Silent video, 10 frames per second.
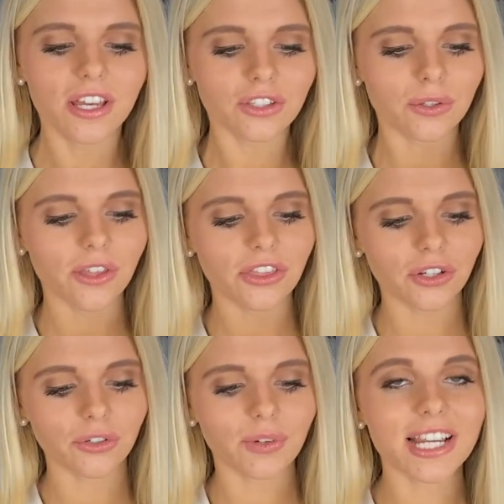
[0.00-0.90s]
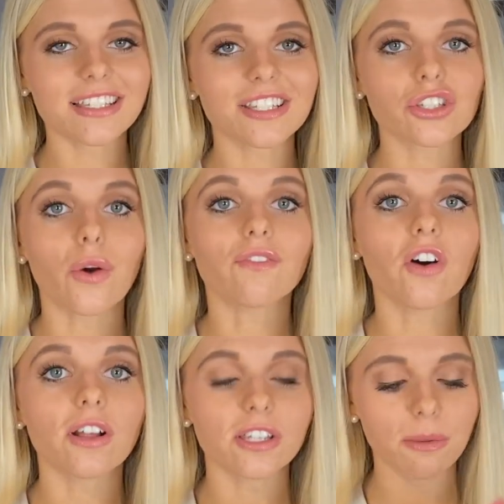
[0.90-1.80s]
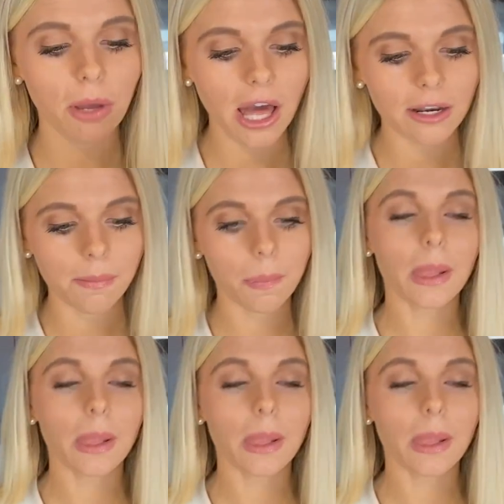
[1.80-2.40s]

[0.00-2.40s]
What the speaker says: so that the raisins don't fall to the bottom,